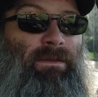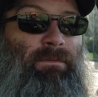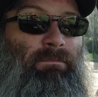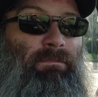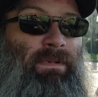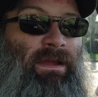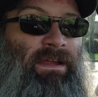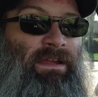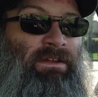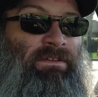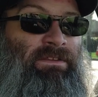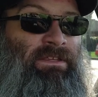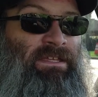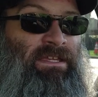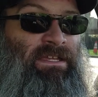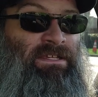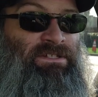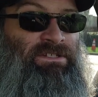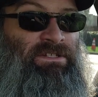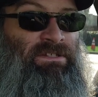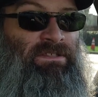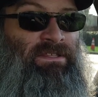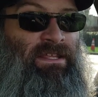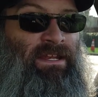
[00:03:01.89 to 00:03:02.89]
My only
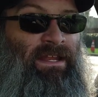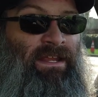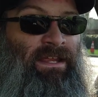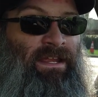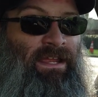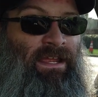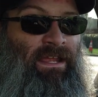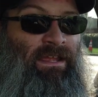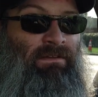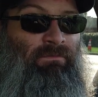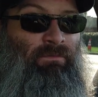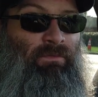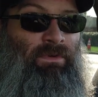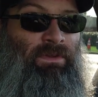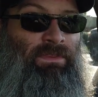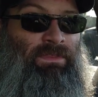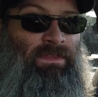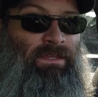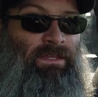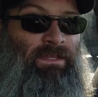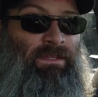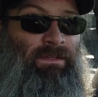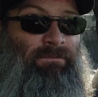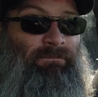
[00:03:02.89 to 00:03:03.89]
issue that I have with
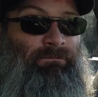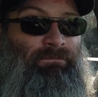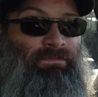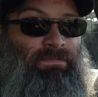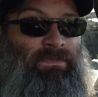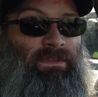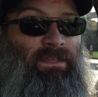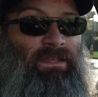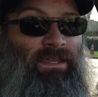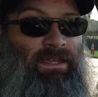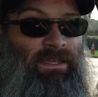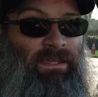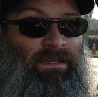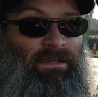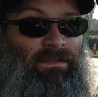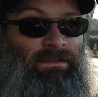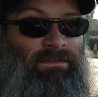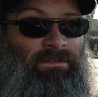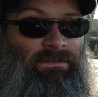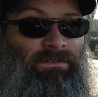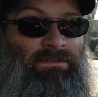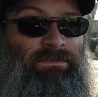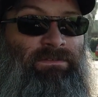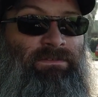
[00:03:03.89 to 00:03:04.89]
it
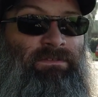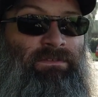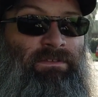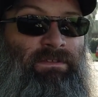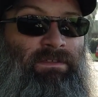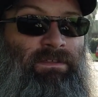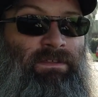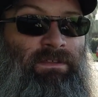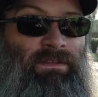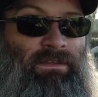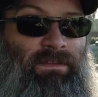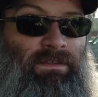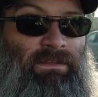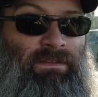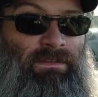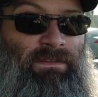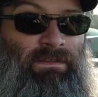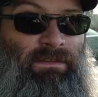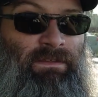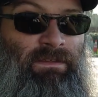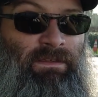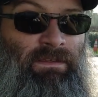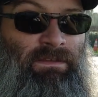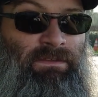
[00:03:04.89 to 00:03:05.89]
is
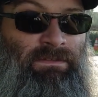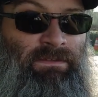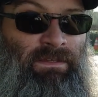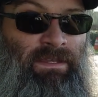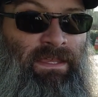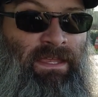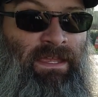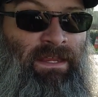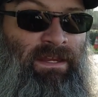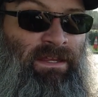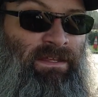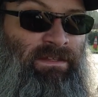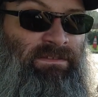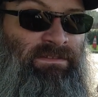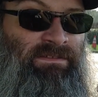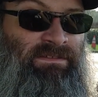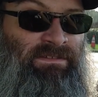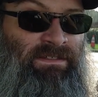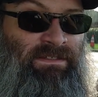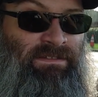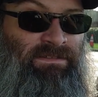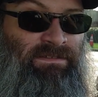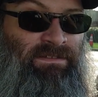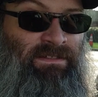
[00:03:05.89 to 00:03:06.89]
to get
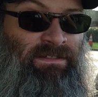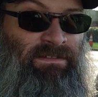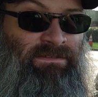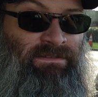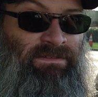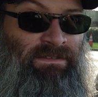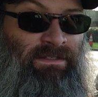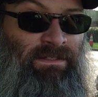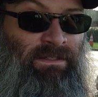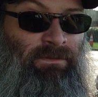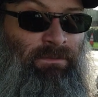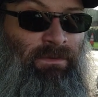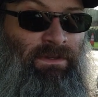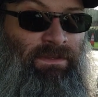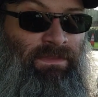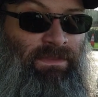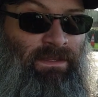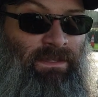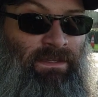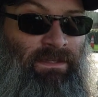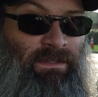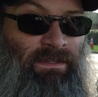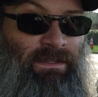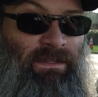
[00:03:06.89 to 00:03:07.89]
consistency with
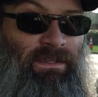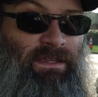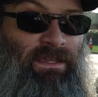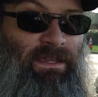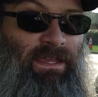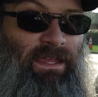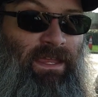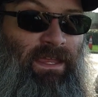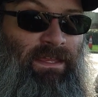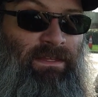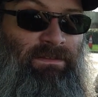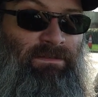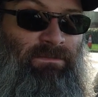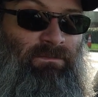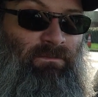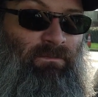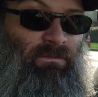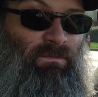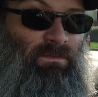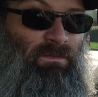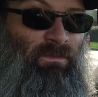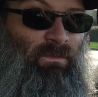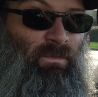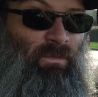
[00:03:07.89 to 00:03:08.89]
it. It
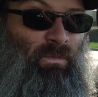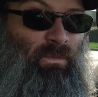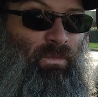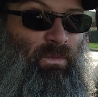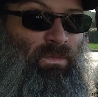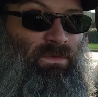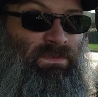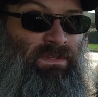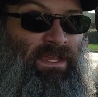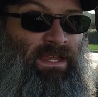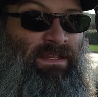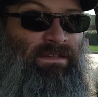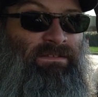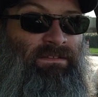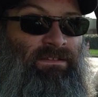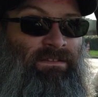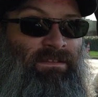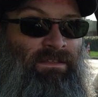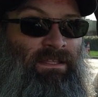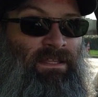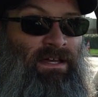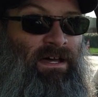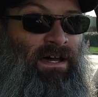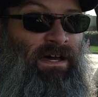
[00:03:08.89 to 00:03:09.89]
takes a
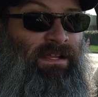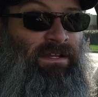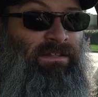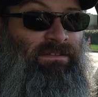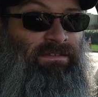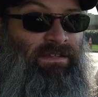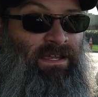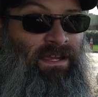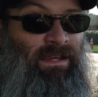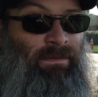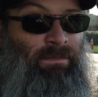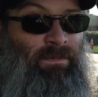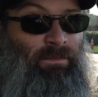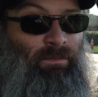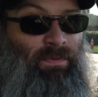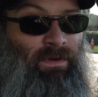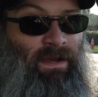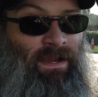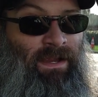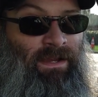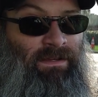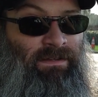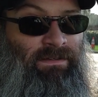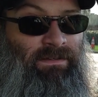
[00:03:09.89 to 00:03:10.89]
lot of time and
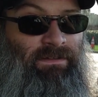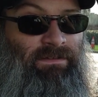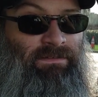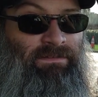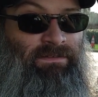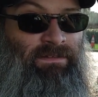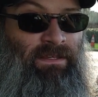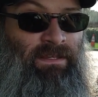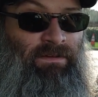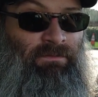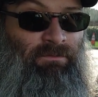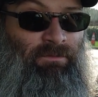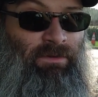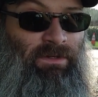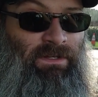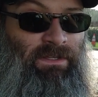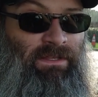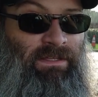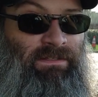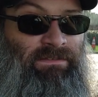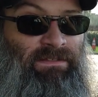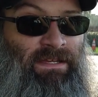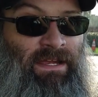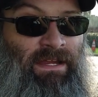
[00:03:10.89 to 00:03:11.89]
practice and
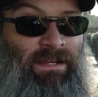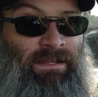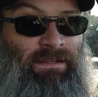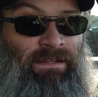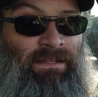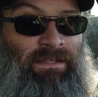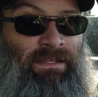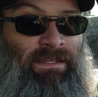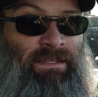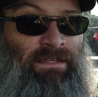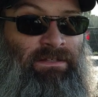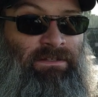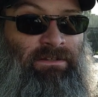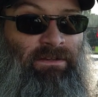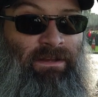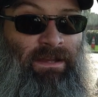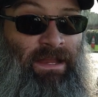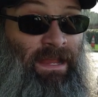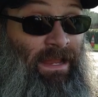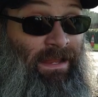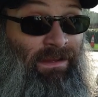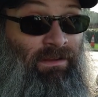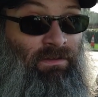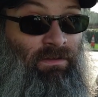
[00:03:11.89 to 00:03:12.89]
really dialing in your
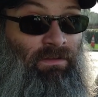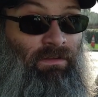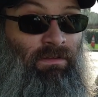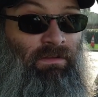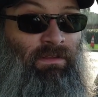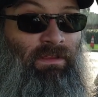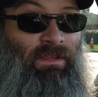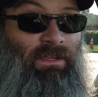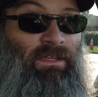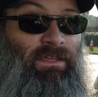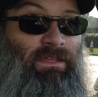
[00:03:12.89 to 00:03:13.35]
ankle